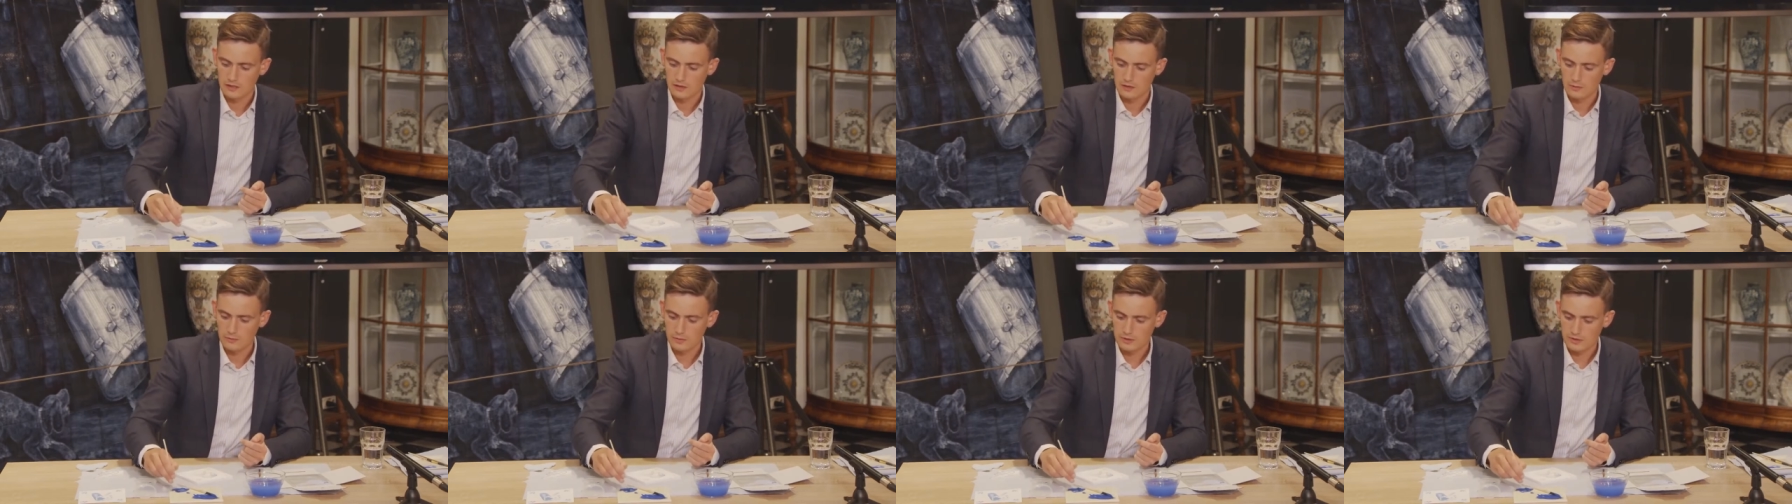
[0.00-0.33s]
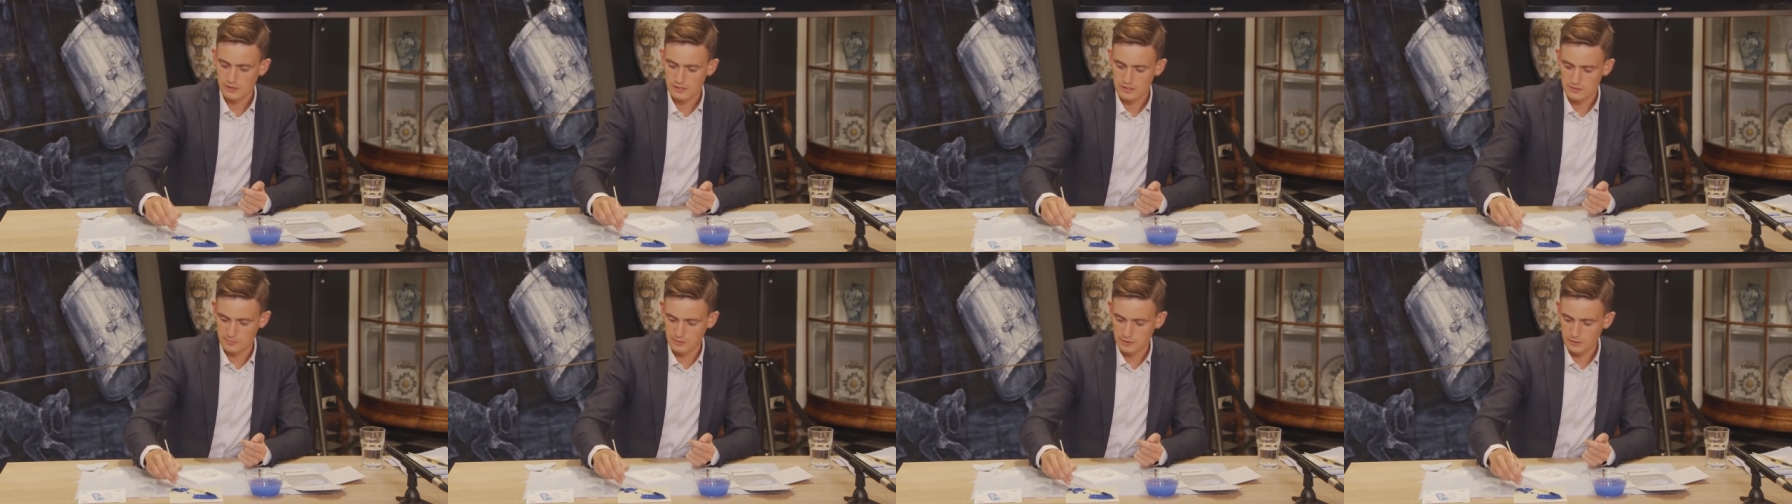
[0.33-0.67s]
With
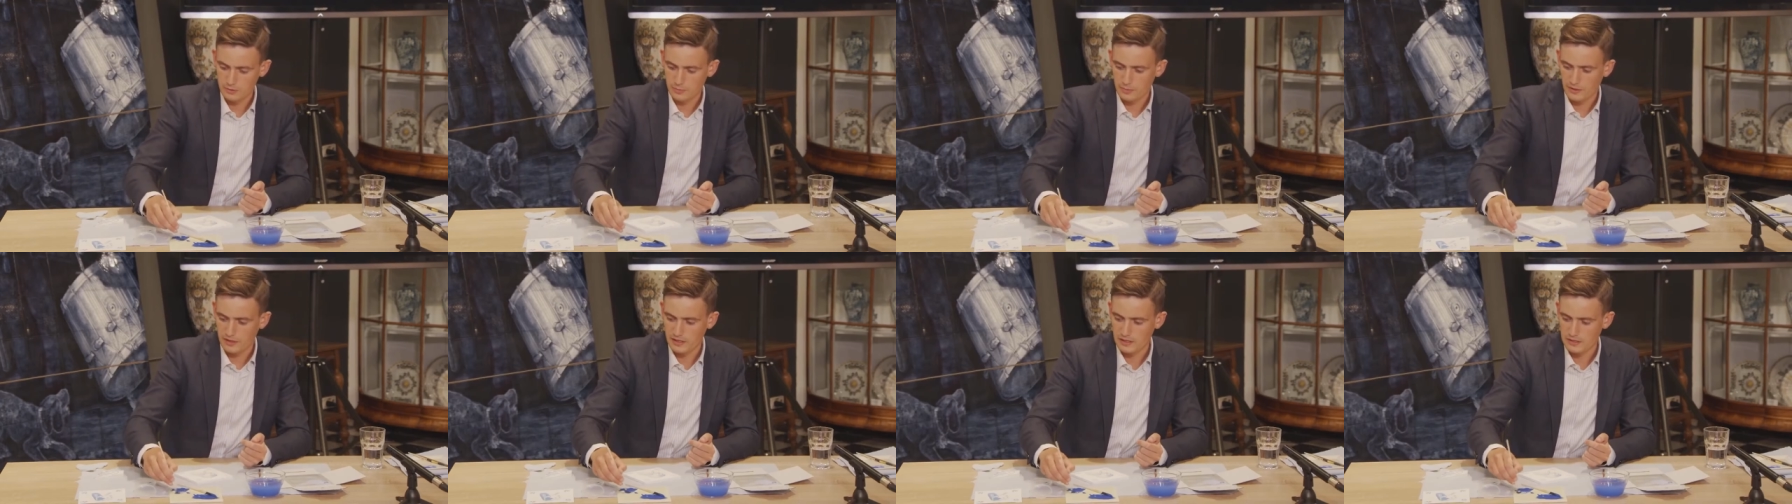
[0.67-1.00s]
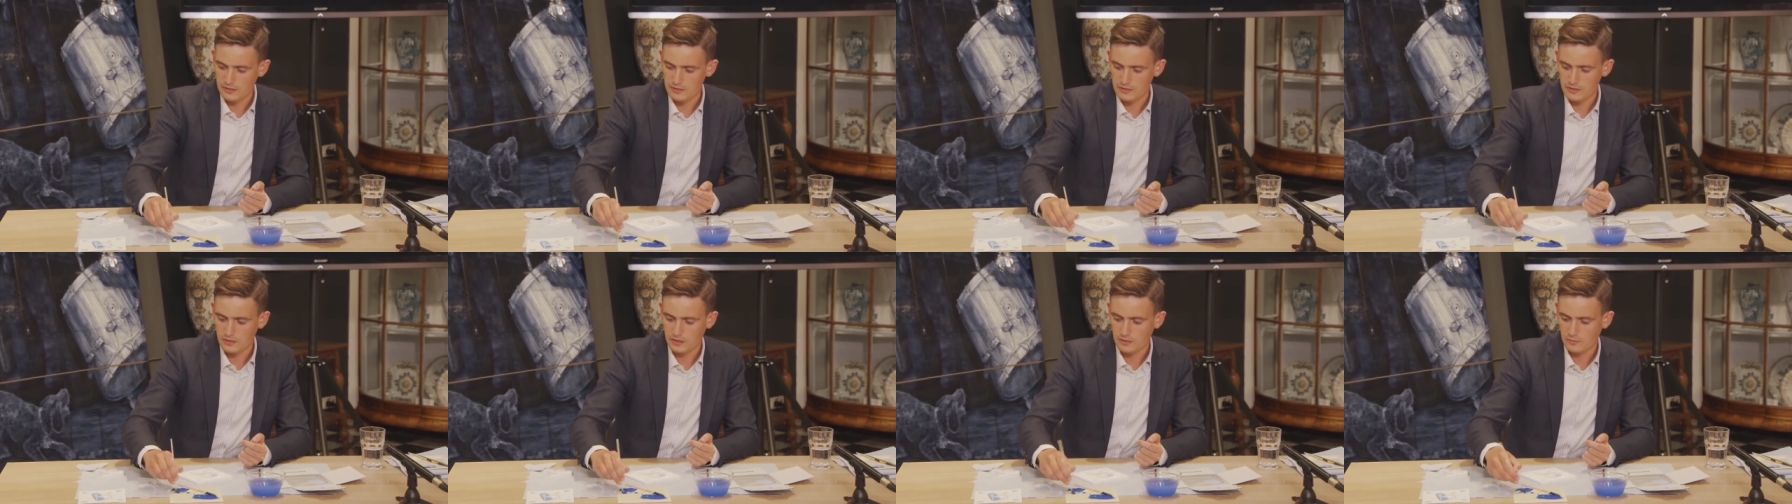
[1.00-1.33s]
this blue
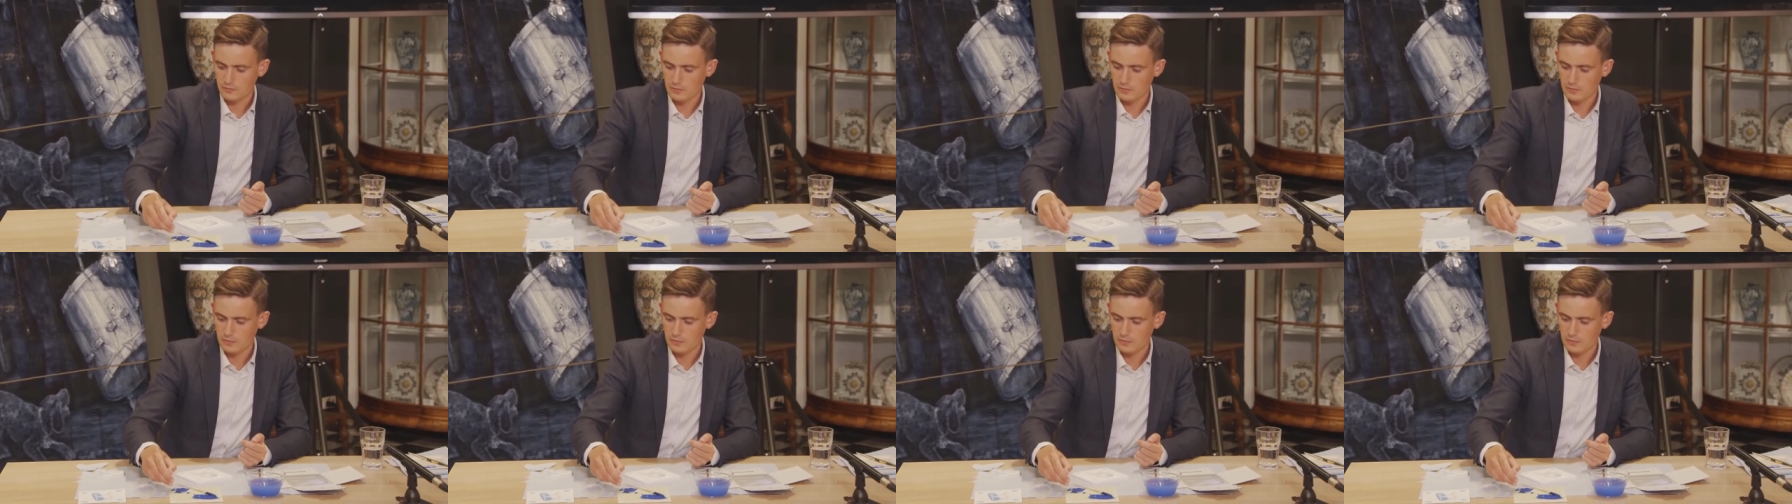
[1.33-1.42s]
paint you can